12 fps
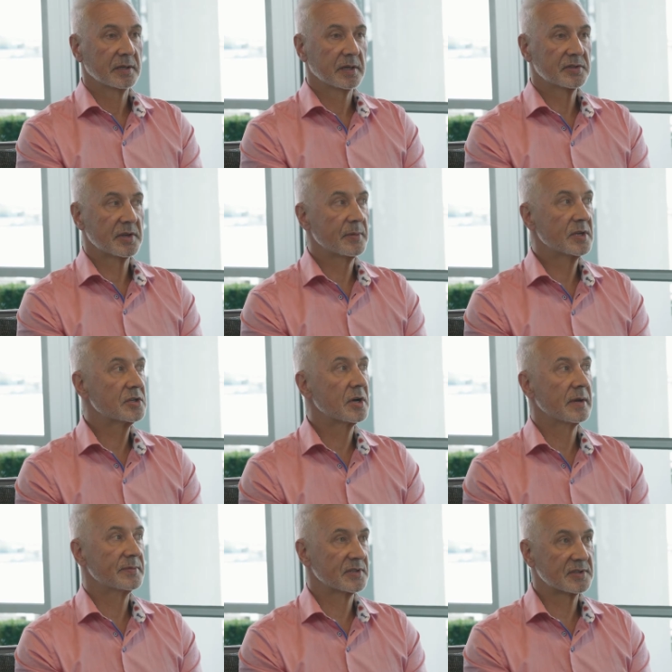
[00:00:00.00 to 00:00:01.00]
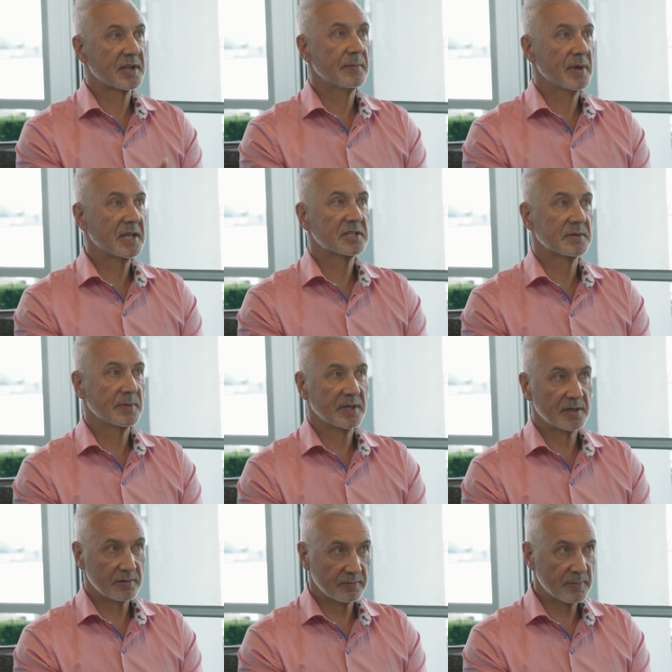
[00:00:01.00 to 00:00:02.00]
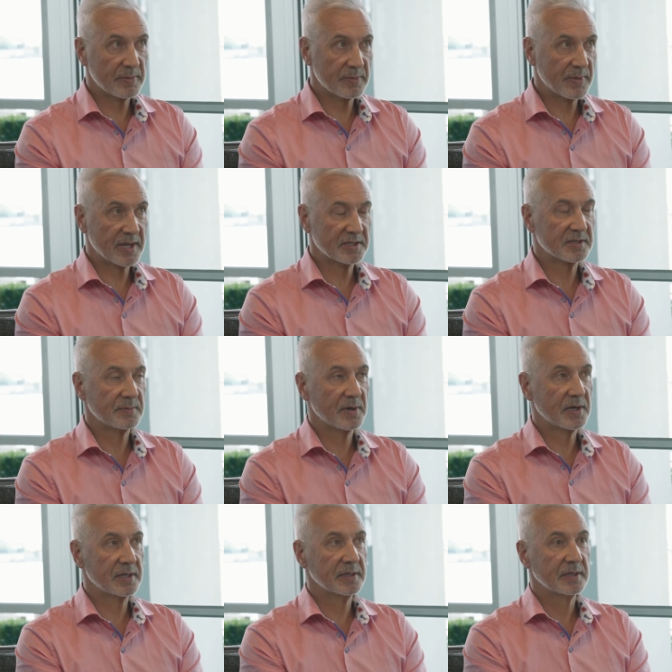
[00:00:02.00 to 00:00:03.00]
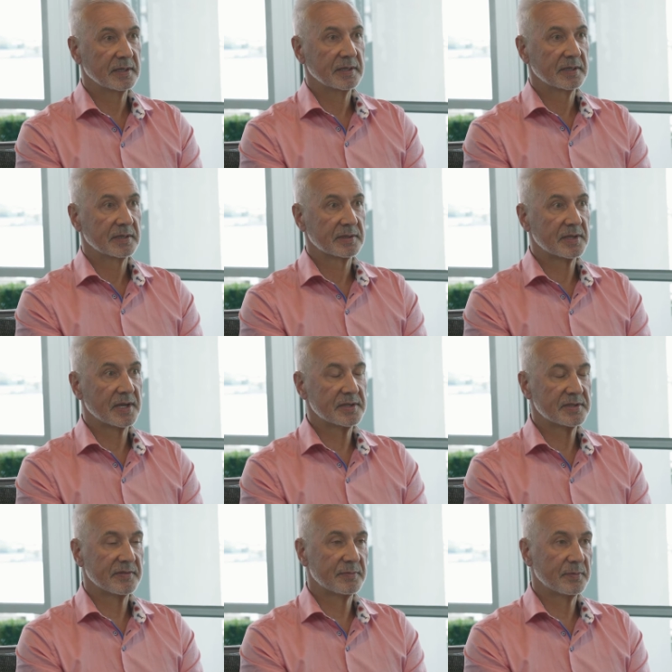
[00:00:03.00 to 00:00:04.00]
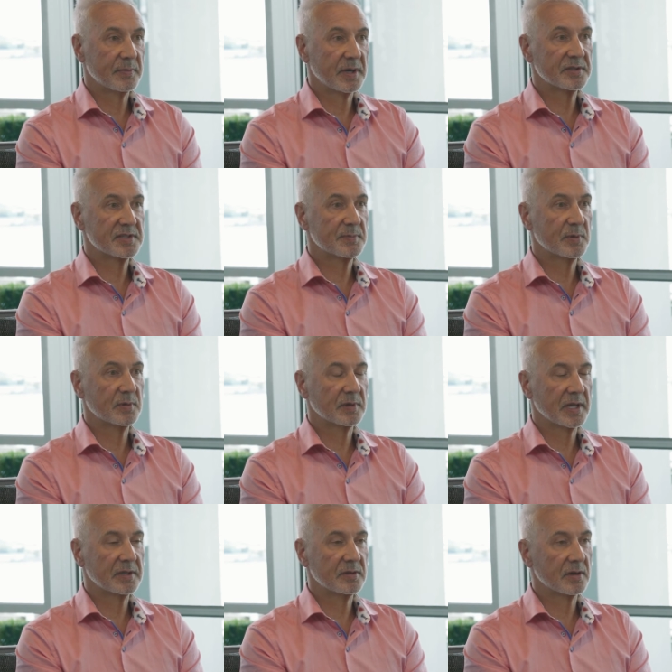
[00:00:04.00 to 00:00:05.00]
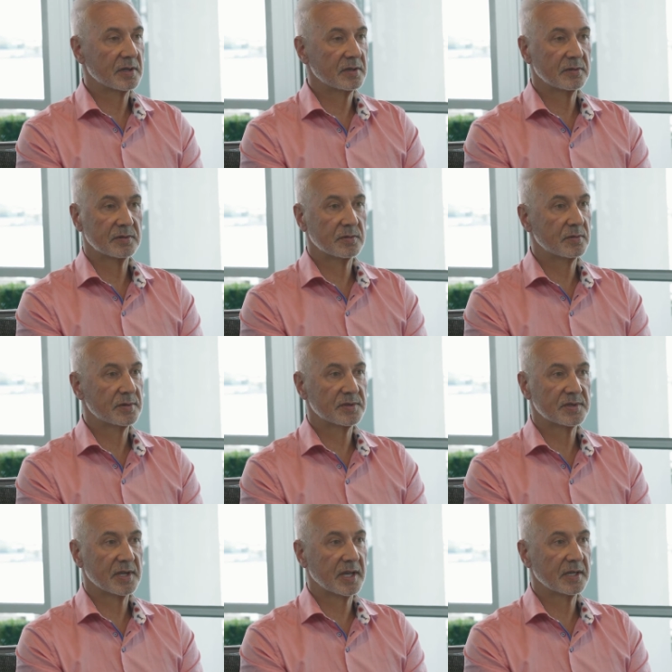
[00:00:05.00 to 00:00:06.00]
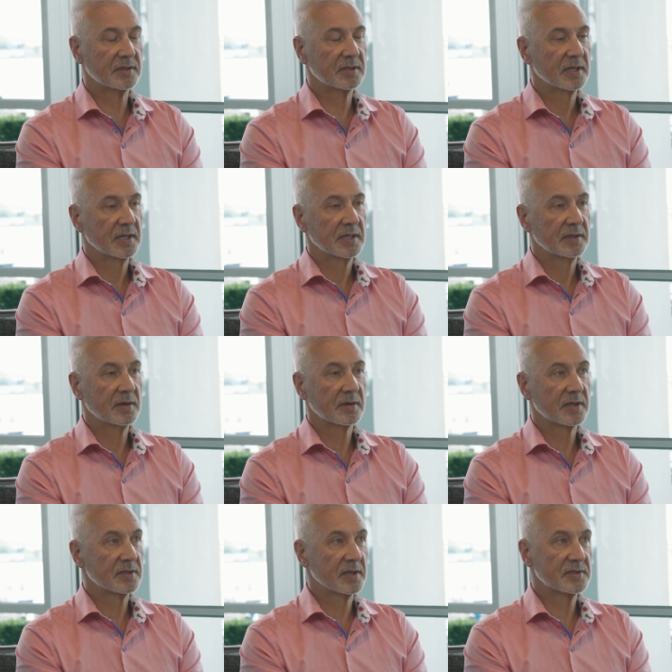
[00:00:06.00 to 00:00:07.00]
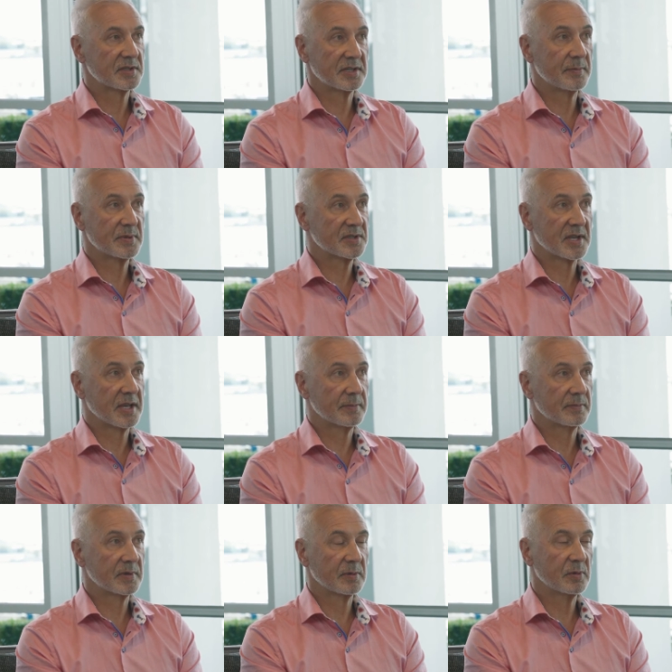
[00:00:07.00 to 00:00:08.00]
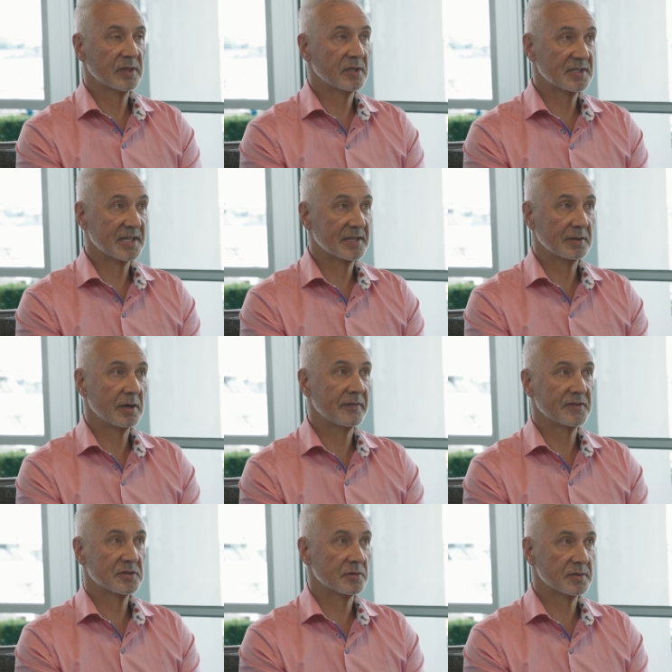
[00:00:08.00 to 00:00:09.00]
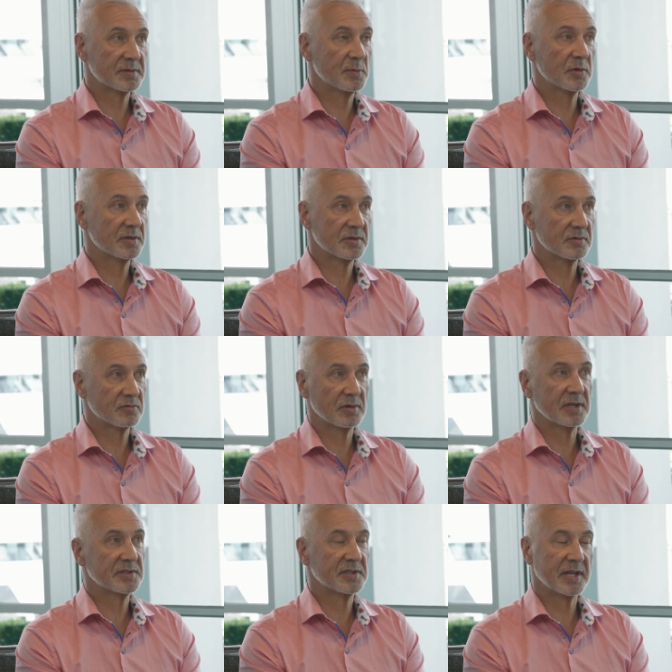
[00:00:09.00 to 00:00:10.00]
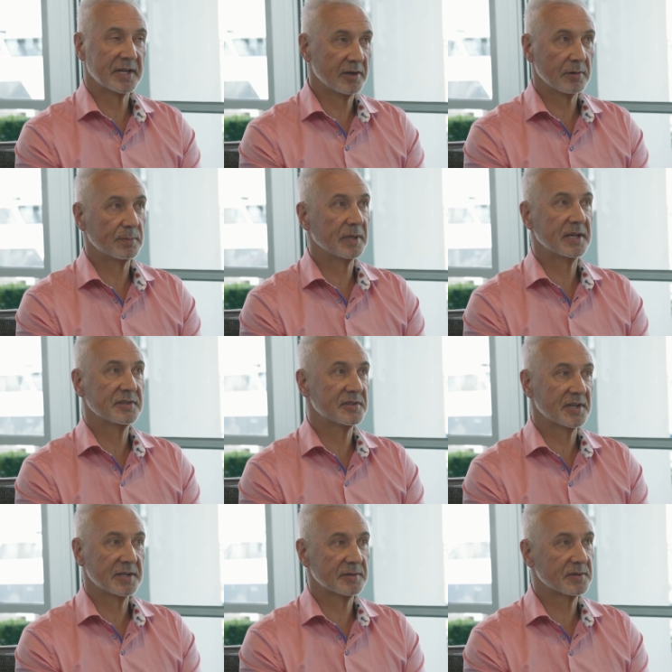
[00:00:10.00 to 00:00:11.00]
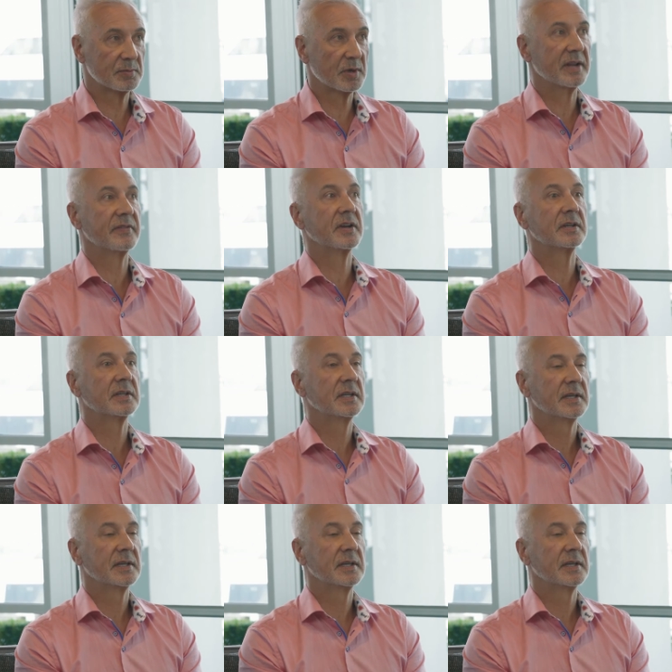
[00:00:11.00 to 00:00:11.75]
so many times it's come back to me, and I remember back to my days of motorsport and knocking on doors and look, it, it's a numbers game. Whether you're mm. selling life insurance, mortgages, real estate, aeroplane seats, whatever,